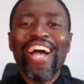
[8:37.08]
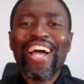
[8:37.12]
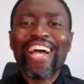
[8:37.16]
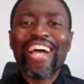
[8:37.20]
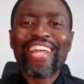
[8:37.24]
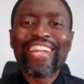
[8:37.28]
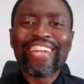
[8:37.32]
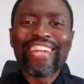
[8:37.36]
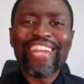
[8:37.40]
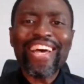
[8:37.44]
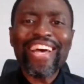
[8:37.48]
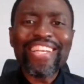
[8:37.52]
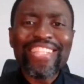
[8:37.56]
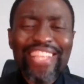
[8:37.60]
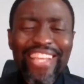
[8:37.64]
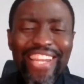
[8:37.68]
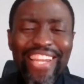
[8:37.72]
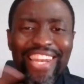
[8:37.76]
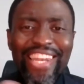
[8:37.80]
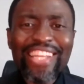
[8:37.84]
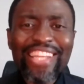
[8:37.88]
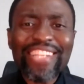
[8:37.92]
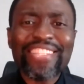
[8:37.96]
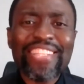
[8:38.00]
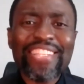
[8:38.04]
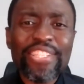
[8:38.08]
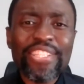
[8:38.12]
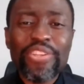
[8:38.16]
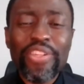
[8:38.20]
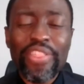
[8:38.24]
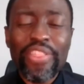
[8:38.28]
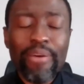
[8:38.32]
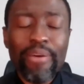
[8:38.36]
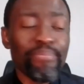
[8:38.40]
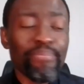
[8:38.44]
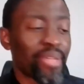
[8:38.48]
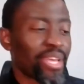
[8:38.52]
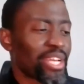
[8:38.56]
And as he listens to
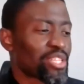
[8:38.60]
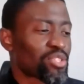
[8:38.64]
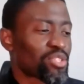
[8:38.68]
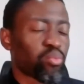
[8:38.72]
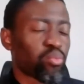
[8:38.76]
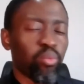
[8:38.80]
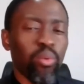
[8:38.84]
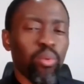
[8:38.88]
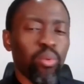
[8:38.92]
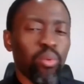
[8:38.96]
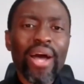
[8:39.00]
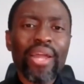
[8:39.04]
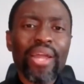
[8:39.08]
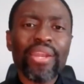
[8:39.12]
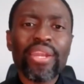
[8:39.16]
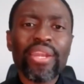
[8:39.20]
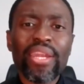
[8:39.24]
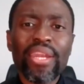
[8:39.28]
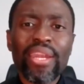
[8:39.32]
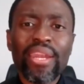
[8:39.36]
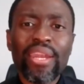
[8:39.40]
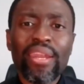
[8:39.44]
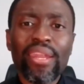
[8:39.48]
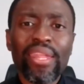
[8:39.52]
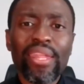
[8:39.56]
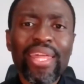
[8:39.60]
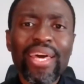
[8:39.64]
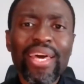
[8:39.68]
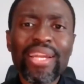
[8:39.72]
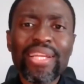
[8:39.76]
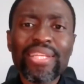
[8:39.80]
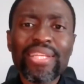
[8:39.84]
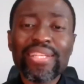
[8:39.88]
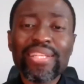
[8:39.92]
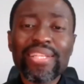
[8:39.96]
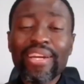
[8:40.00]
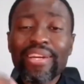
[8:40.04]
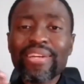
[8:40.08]
them, there is one that
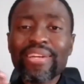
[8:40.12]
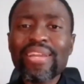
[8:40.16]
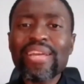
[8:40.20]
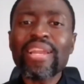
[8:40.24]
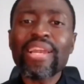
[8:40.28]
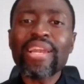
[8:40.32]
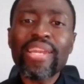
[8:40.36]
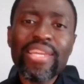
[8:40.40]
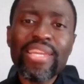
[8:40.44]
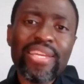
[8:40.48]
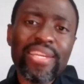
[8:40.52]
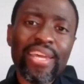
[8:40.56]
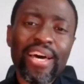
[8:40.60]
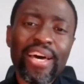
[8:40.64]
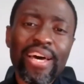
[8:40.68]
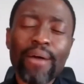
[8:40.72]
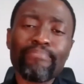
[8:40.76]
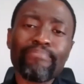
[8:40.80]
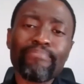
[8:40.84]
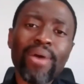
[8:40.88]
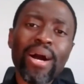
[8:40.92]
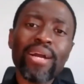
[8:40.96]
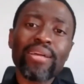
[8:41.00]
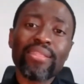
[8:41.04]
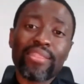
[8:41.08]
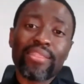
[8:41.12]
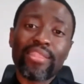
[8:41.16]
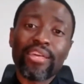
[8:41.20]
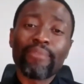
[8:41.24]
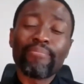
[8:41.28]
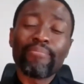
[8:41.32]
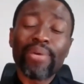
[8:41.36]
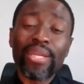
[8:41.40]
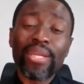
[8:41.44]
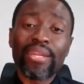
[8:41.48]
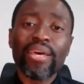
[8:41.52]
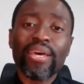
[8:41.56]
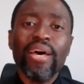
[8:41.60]
is a ringleader among
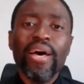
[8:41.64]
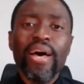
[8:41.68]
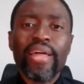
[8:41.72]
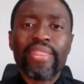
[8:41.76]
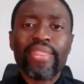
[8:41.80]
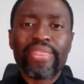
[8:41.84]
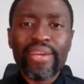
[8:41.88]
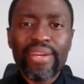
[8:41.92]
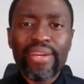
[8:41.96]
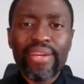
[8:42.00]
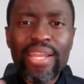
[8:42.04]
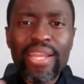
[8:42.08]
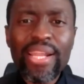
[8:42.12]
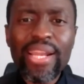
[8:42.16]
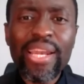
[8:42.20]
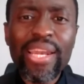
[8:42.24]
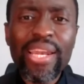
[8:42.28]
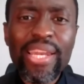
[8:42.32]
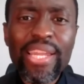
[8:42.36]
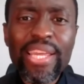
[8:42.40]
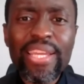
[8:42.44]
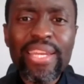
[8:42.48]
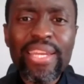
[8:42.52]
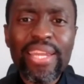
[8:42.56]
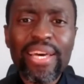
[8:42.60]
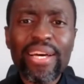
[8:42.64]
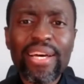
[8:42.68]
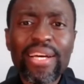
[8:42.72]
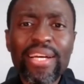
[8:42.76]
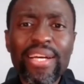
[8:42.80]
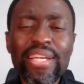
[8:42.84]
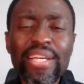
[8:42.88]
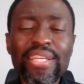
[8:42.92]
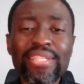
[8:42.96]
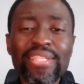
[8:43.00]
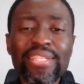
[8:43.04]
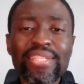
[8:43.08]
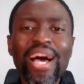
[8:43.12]
them. And the ringleader
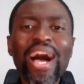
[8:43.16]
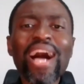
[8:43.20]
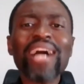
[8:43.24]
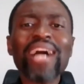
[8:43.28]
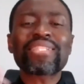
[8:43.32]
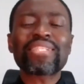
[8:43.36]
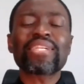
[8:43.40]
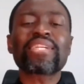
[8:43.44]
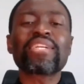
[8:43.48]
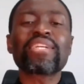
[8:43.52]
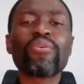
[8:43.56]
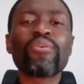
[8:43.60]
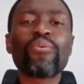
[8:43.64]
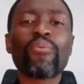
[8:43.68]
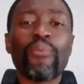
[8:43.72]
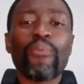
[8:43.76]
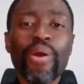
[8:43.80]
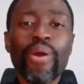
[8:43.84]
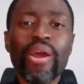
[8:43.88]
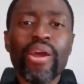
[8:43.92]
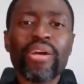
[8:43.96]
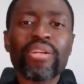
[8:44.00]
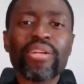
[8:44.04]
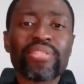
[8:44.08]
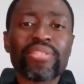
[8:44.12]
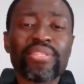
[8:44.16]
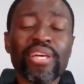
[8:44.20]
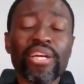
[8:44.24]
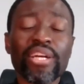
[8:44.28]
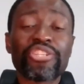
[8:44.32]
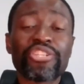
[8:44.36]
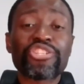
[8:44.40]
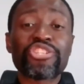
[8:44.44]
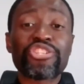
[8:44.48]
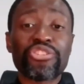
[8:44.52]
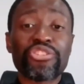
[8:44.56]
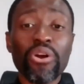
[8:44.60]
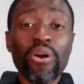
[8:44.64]
is uttering words that
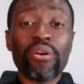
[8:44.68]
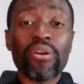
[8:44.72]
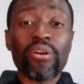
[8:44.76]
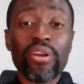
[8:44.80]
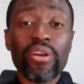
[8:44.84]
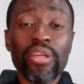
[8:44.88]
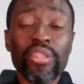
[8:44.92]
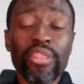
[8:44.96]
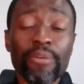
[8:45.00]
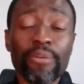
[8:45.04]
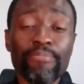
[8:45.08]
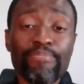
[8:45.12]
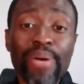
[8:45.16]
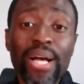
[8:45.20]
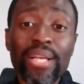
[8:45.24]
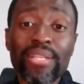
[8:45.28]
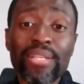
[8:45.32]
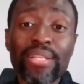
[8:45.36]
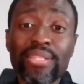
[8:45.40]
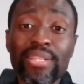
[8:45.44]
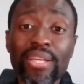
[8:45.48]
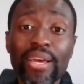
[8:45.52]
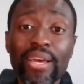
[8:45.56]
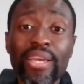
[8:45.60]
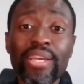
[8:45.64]
shock the pastor.